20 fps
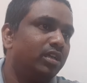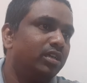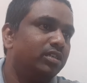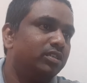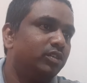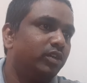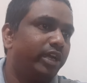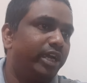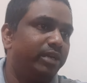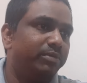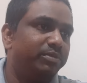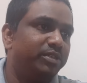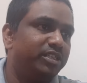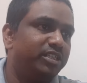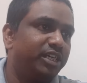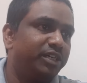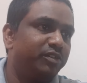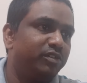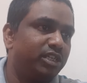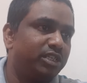So
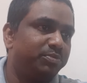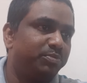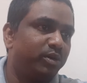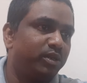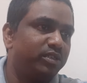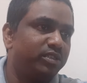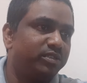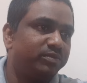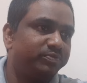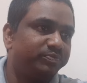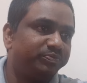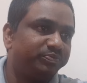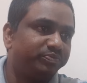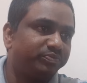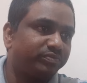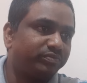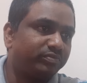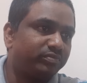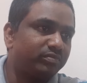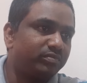administrative response.
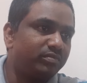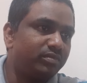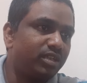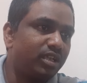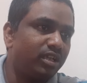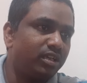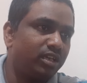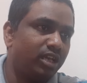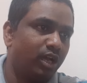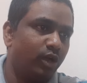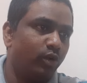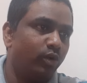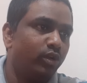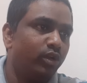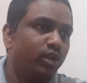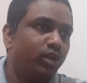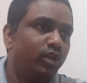Now,